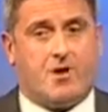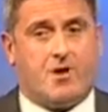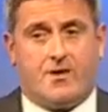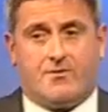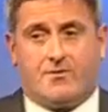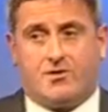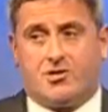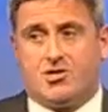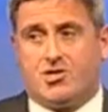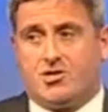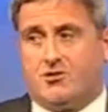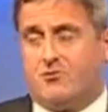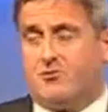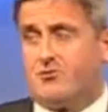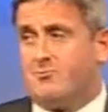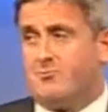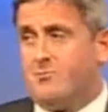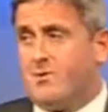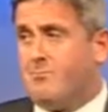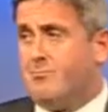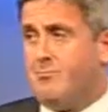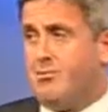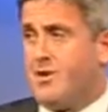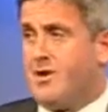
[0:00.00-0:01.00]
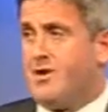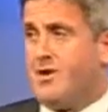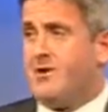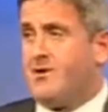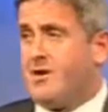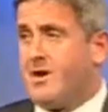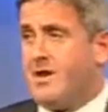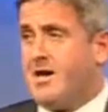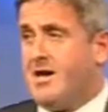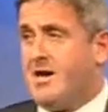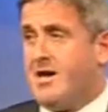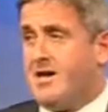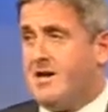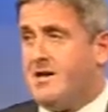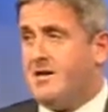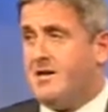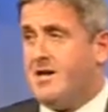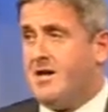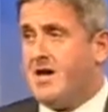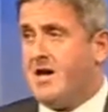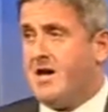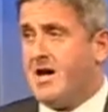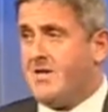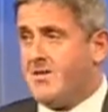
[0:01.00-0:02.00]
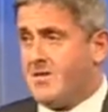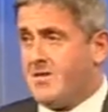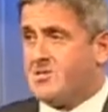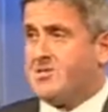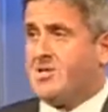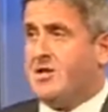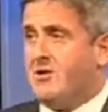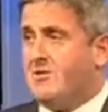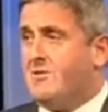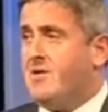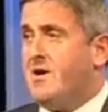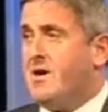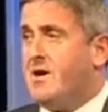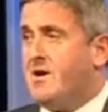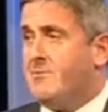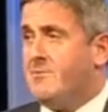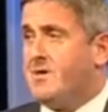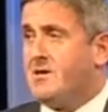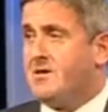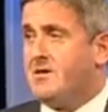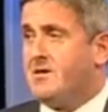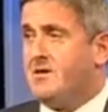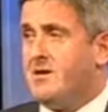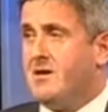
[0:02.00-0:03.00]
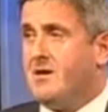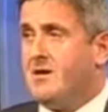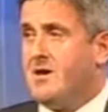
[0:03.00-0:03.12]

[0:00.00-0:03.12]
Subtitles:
rather than children being bullied online and then self-harming.